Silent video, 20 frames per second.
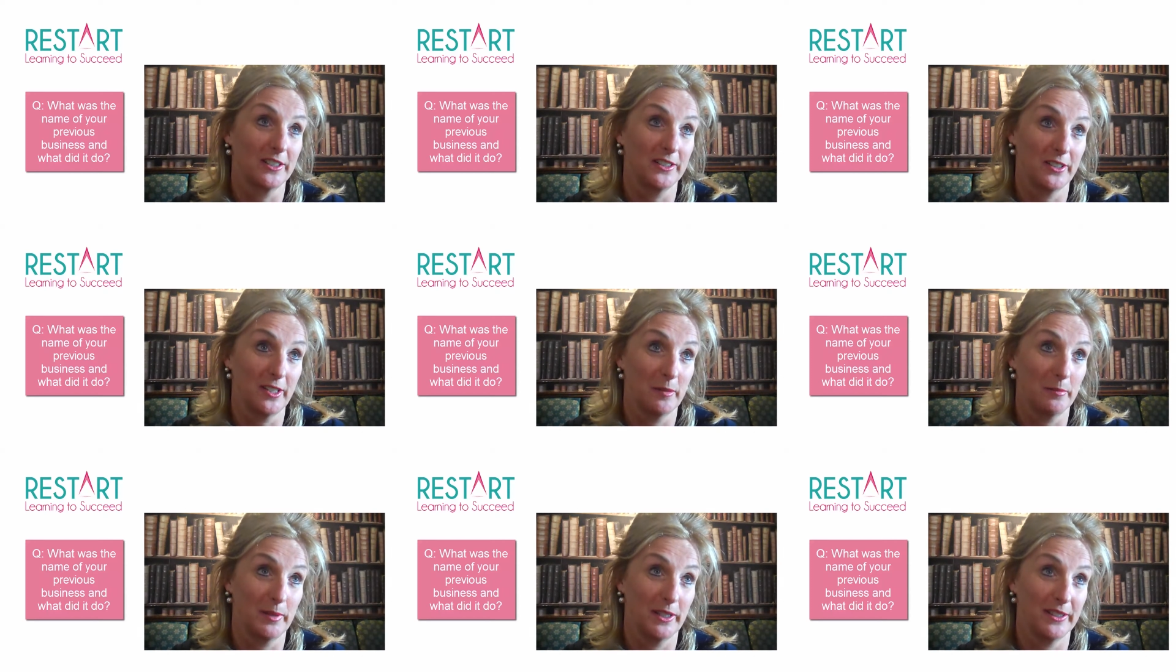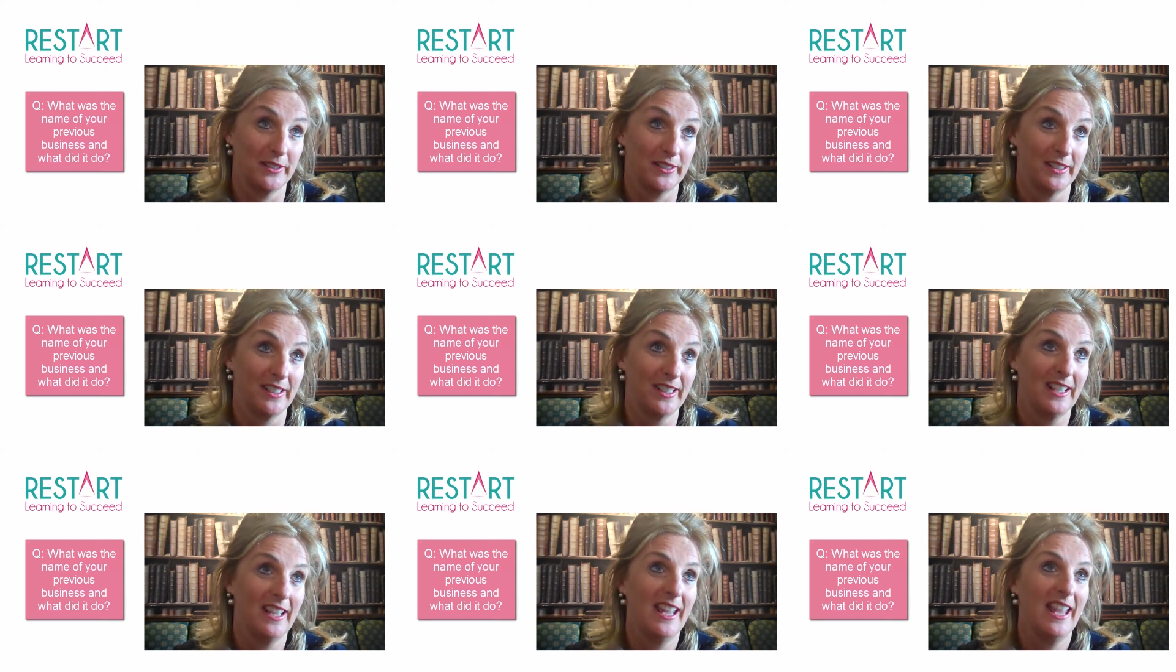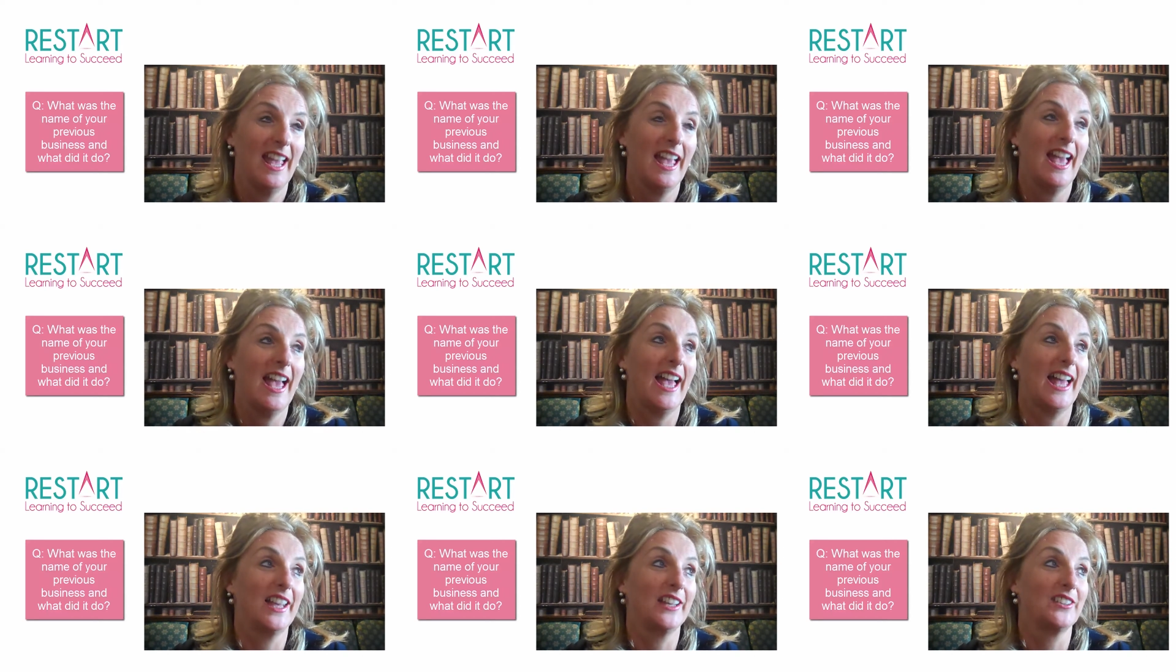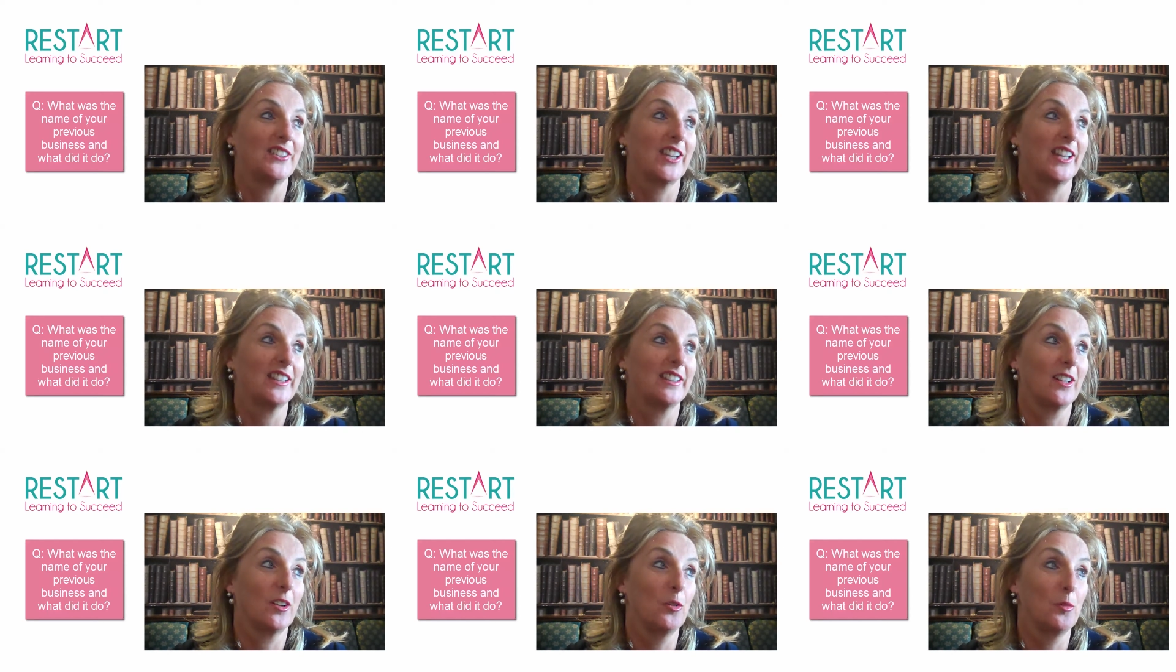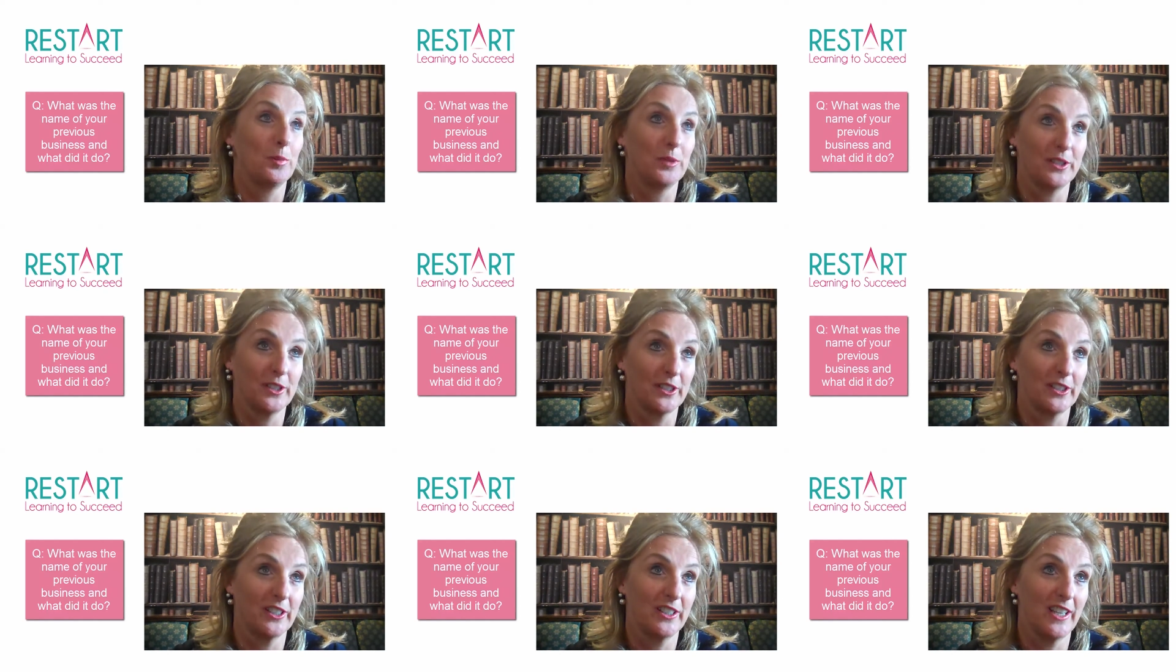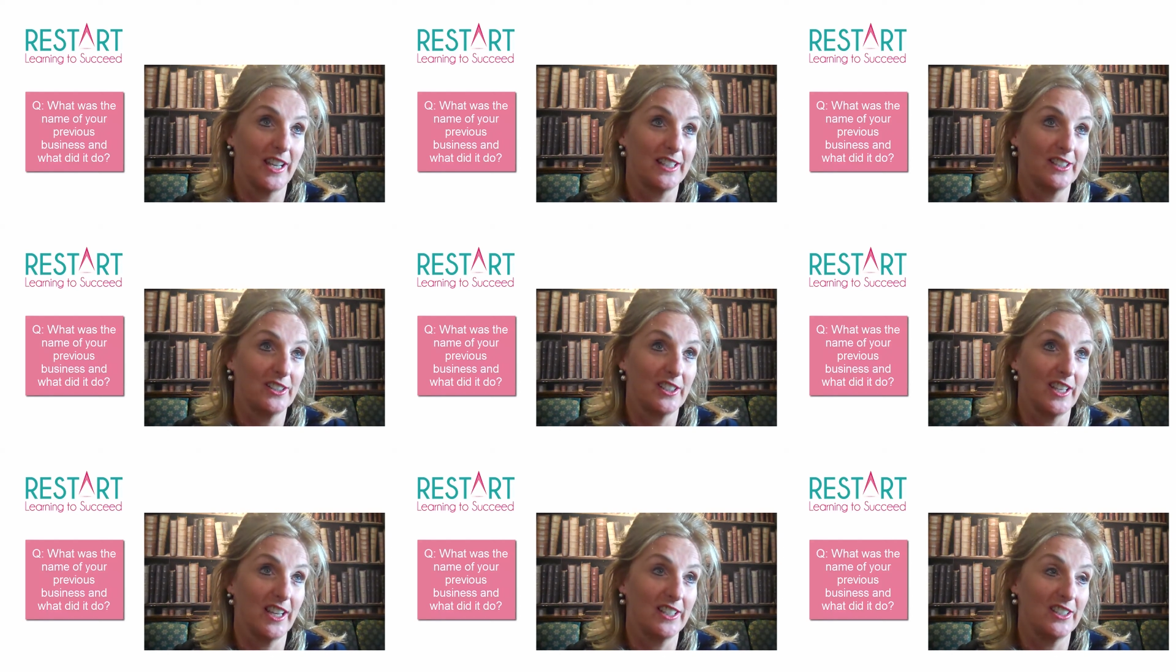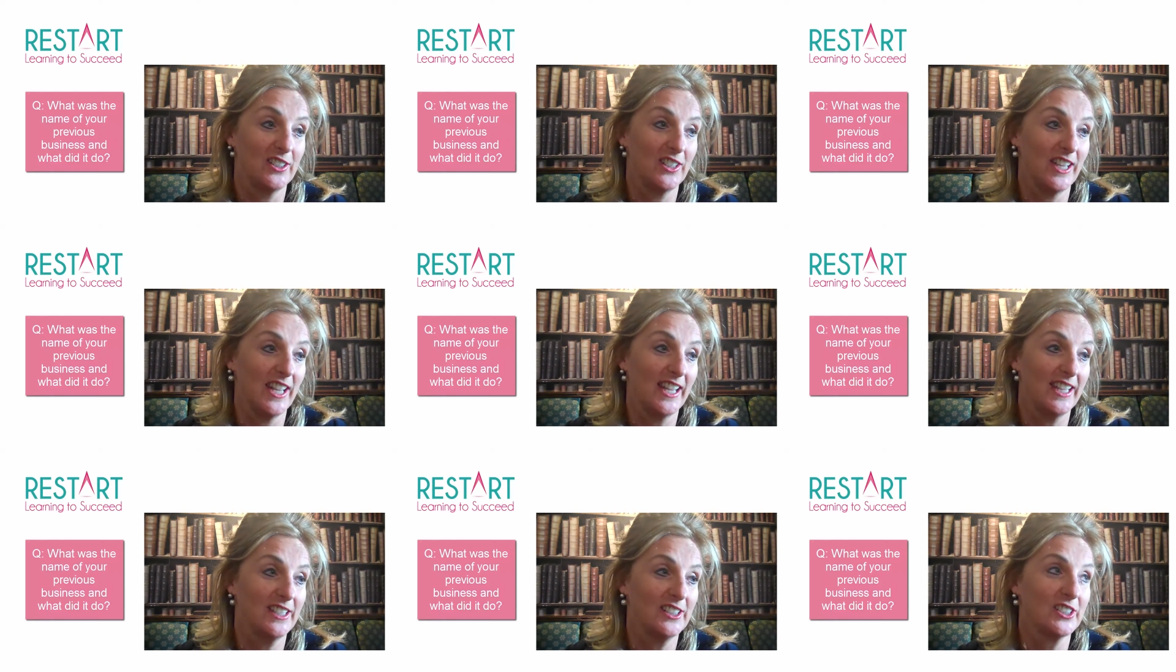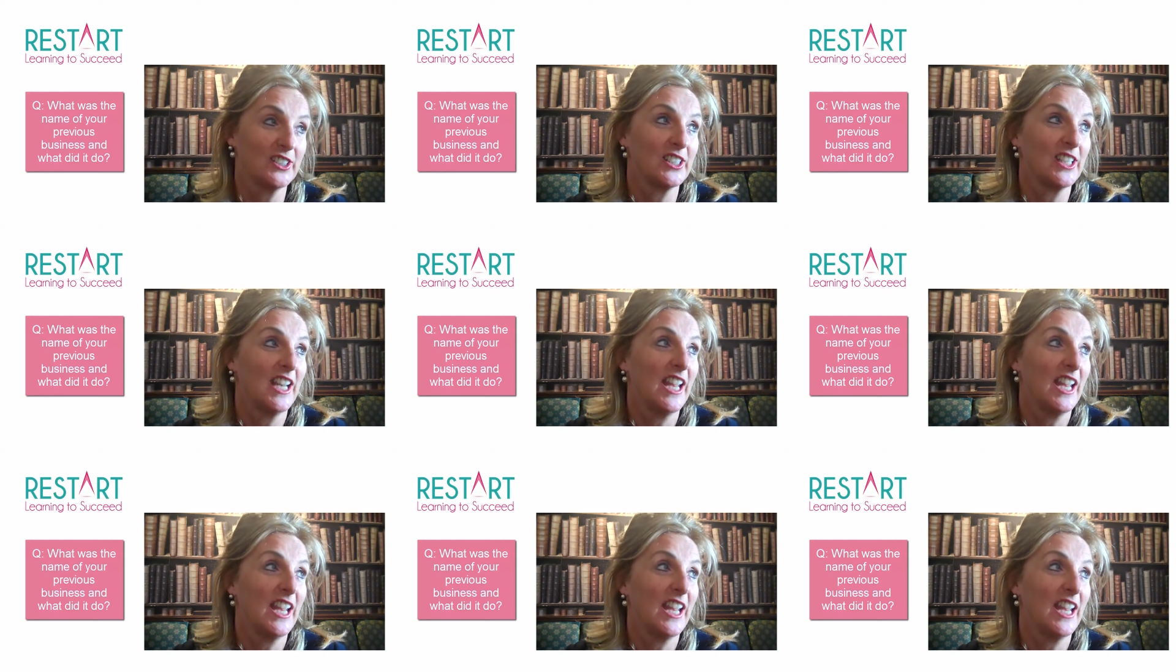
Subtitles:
Dublin. And I opened it in 1998,